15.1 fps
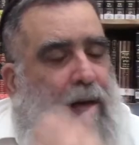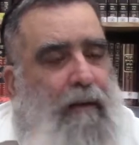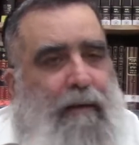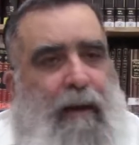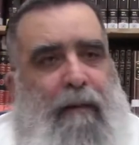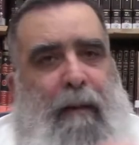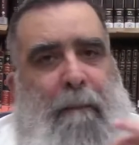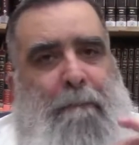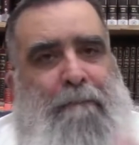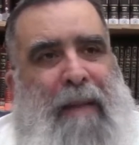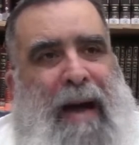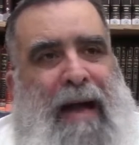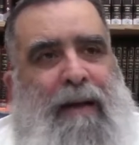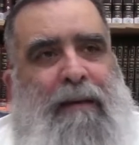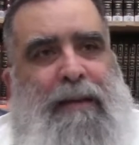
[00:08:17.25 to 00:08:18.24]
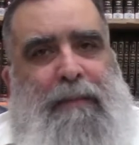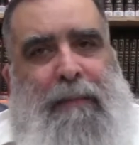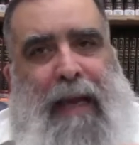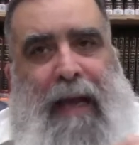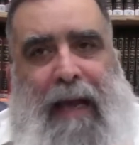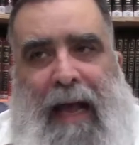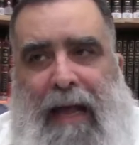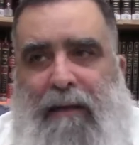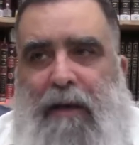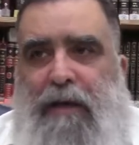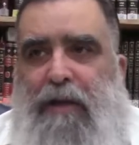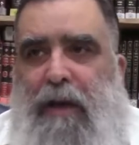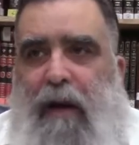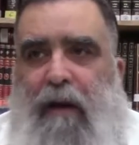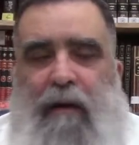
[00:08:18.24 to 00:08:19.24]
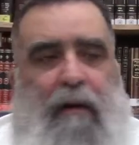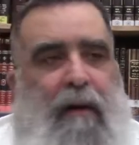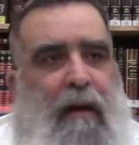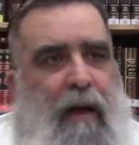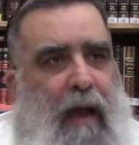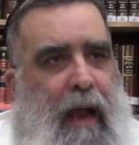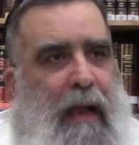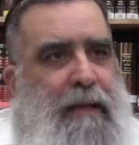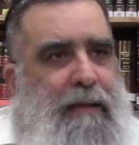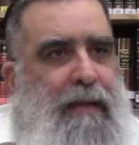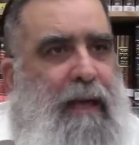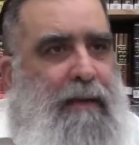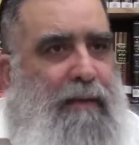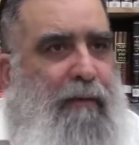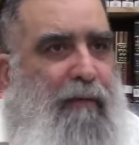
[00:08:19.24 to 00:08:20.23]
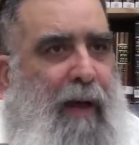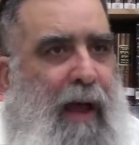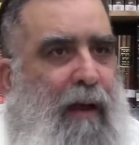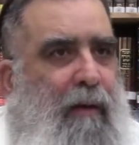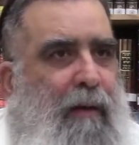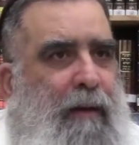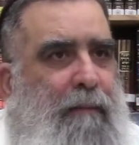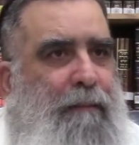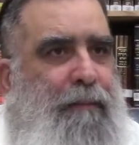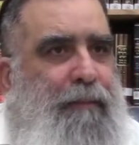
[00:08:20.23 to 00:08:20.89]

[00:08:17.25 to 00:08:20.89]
The Ramban is mechadesh here and says the following.